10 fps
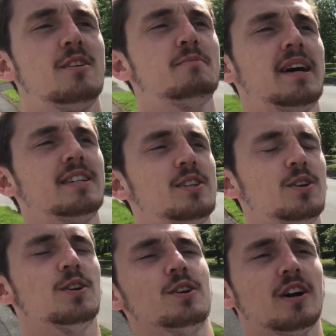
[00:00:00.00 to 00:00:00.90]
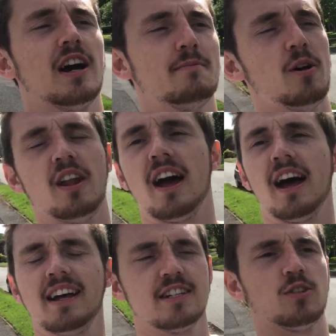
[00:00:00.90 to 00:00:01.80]
on my tour, I'm on
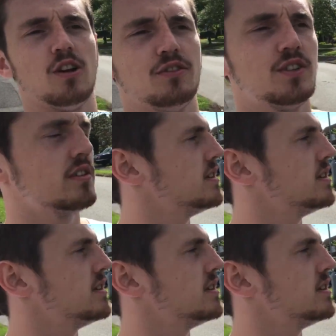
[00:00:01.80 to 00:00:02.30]
Highcroft.